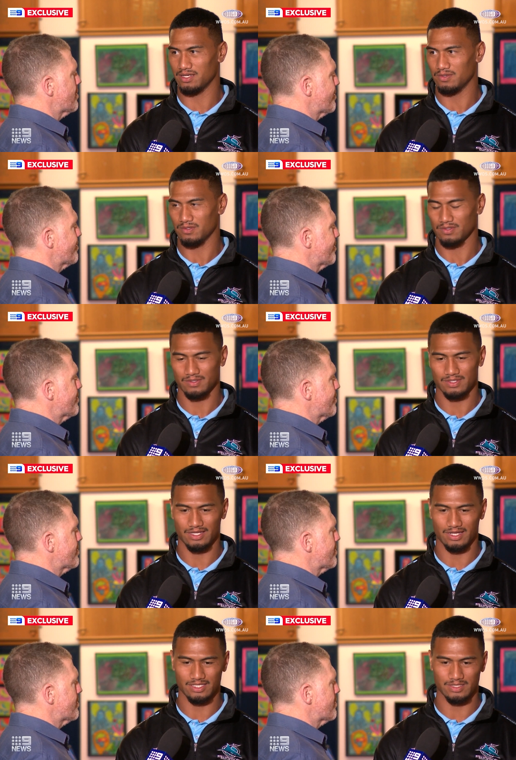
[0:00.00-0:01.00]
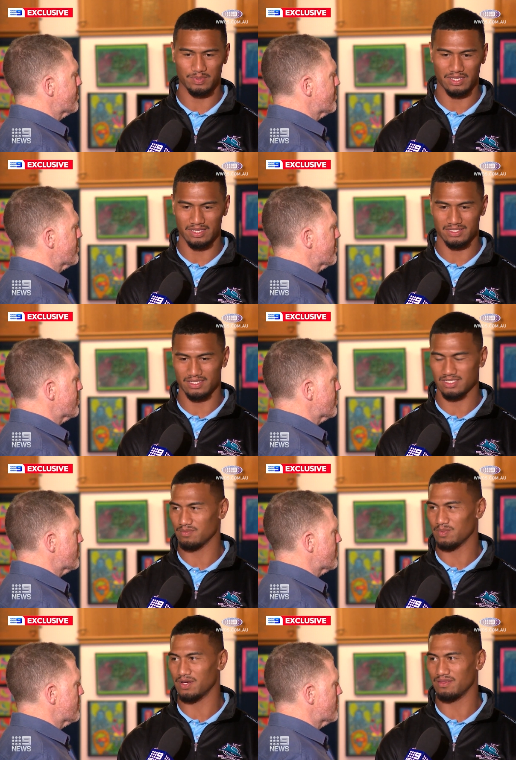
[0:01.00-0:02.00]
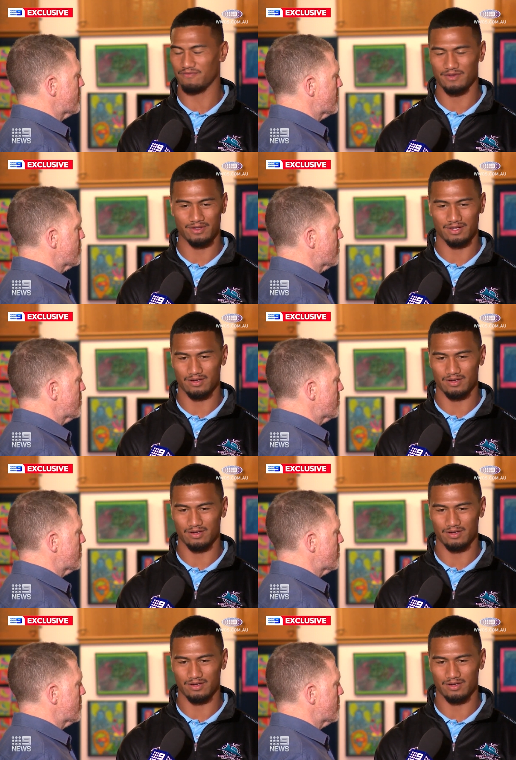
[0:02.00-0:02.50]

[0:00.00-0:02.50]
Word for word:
Speaker 1: it, or you know, it's pretty easy to sit behind the phone and a